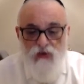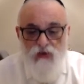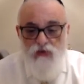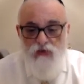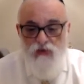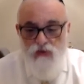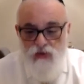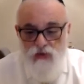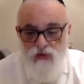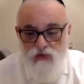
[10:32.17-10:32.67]

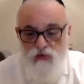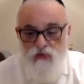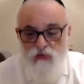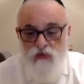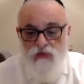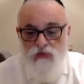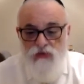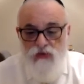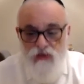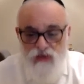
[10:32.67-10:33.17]
Okay, you do
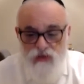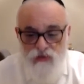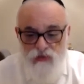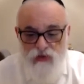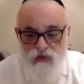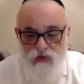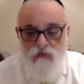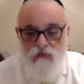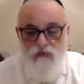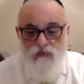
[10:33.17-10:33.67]
a teres of
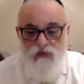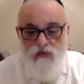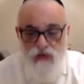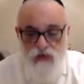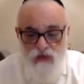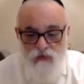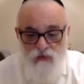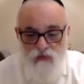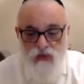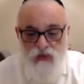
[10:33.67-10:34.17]
Hashem to the
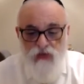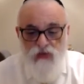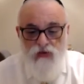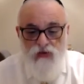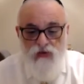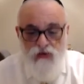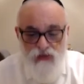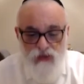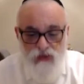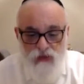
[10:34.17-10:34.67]
chak and
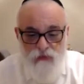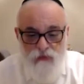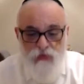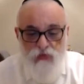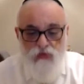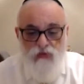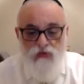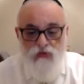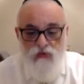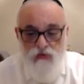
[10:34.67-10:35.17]
morazog and the
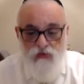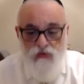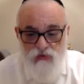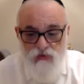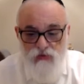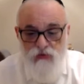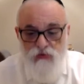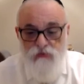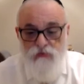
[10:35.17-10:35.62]
pasuk.